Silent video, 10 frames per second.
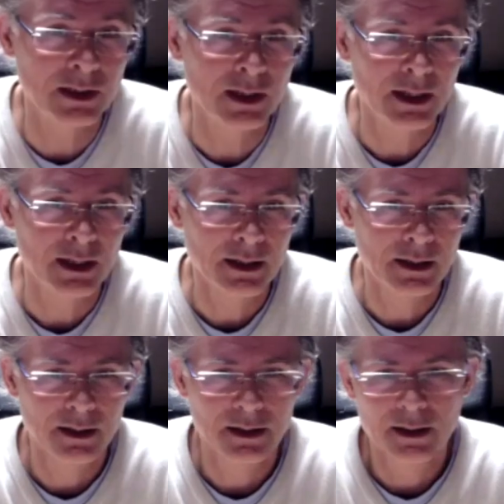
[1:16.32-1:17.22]
between
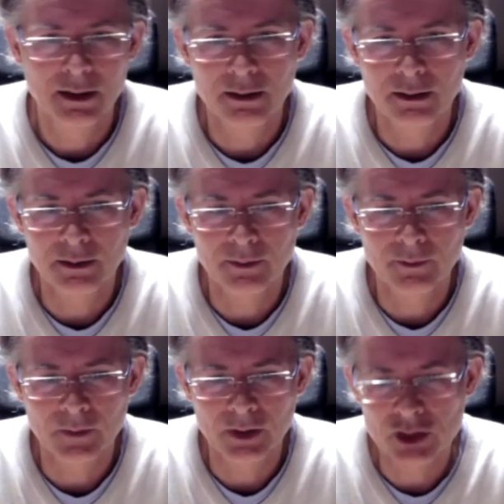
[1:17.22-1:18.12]

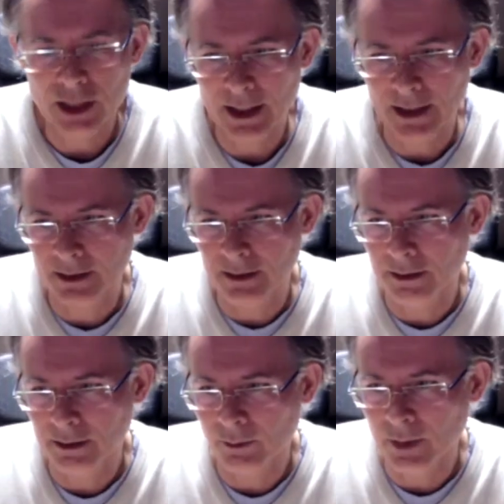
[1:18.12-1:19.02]
the
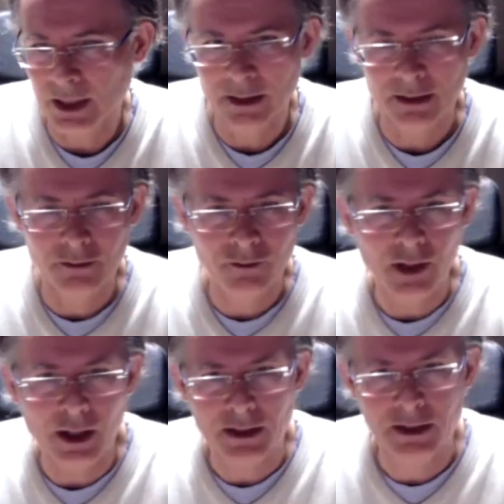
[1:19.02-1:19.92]
child and the
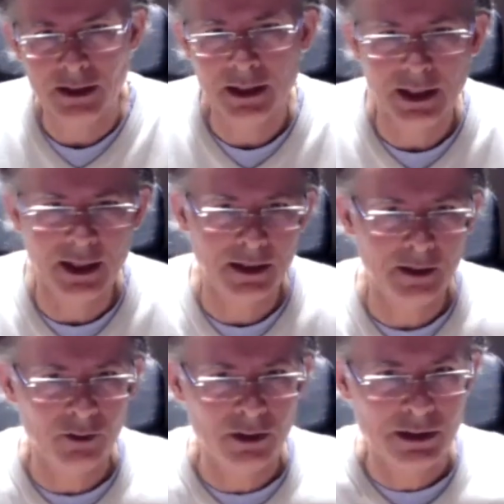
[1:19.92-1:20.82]
mother, the father, the
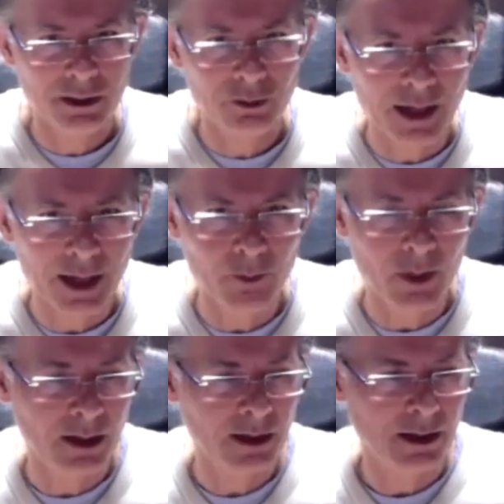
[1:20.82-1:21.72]
caregivers, the
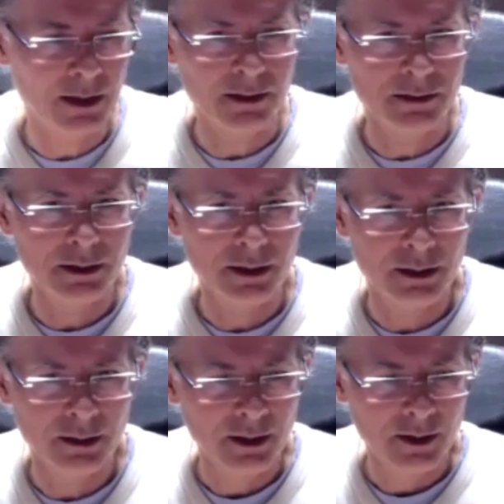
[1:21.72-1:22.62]
grandmother,
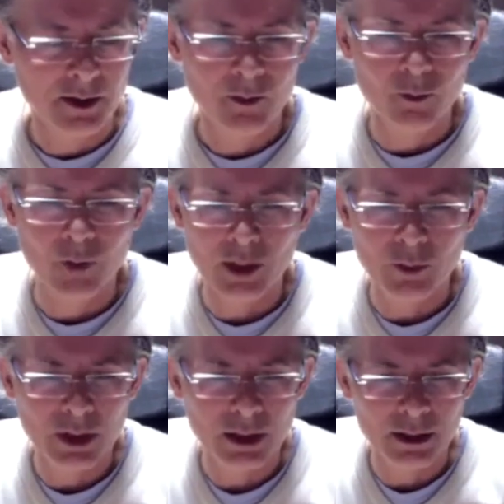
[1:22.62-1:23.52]
the
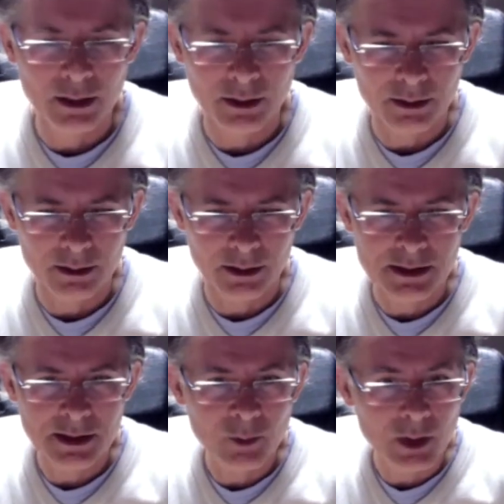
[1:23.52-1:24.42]

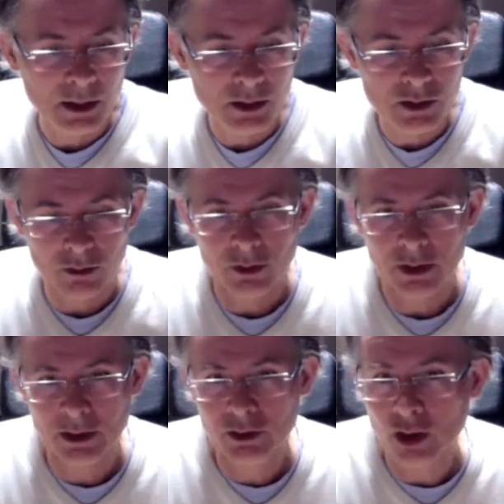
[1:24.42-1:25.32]
maybe the
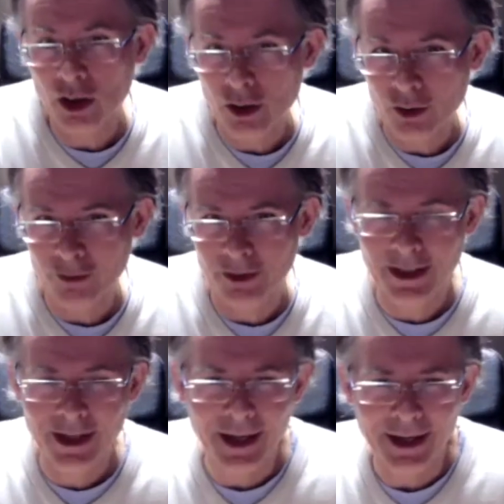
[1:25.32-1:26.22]
siblings, or a
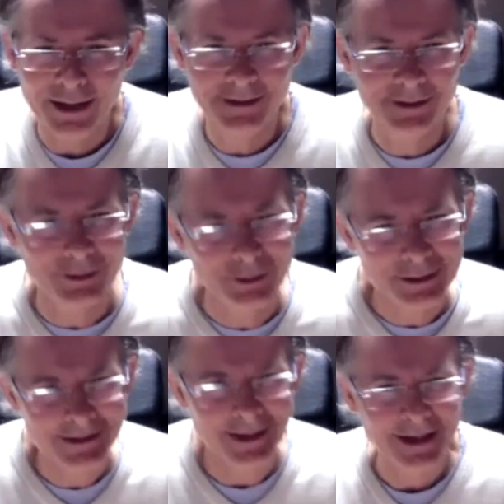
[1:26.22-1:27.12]
dog or a cat.
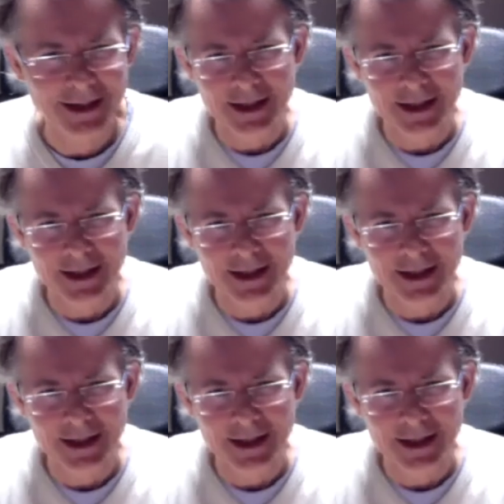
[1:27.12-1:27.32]
It's